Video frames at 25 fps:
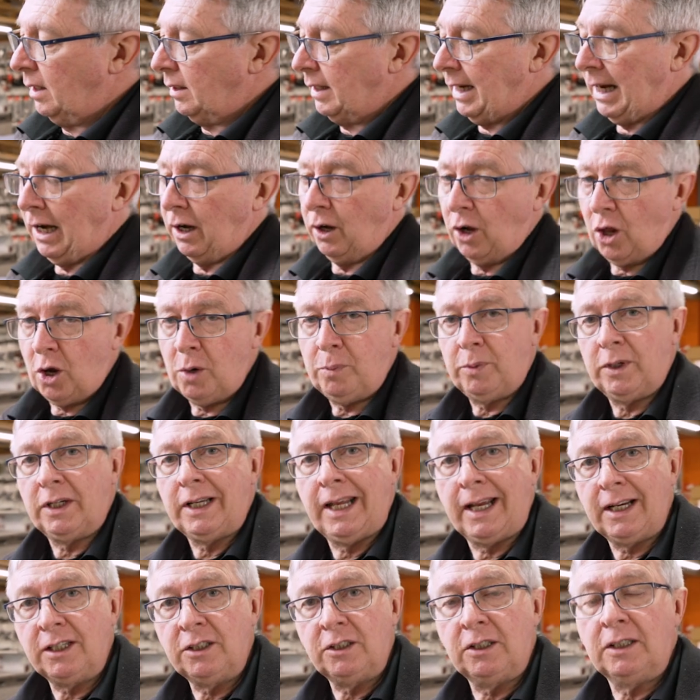Now low
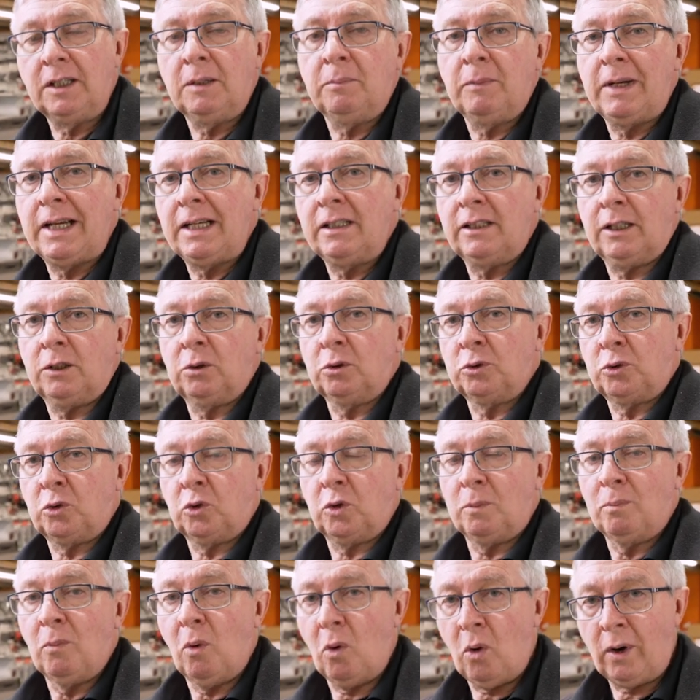protection means it'll
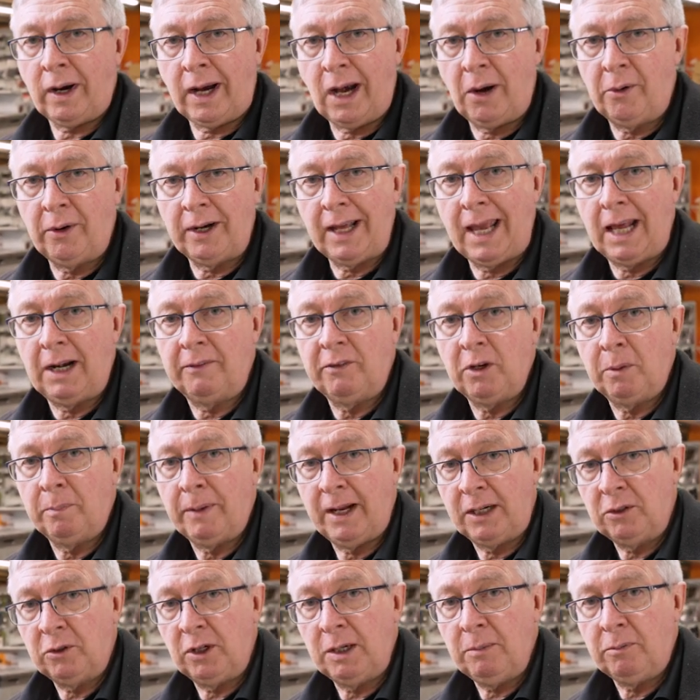draw more current out of your
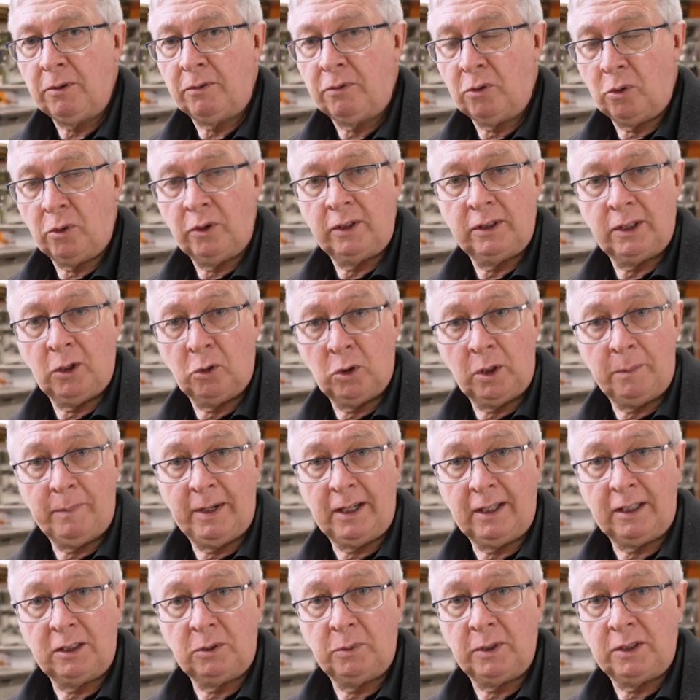battery before it
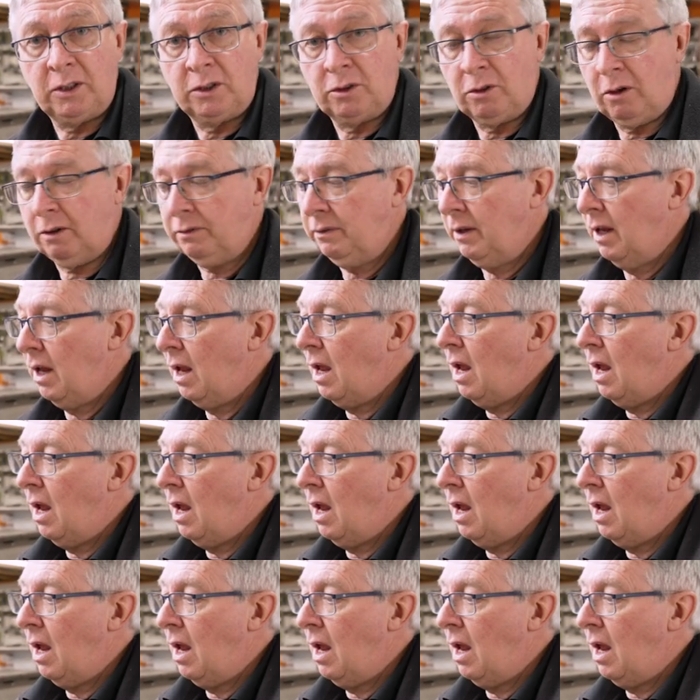automatically switches off.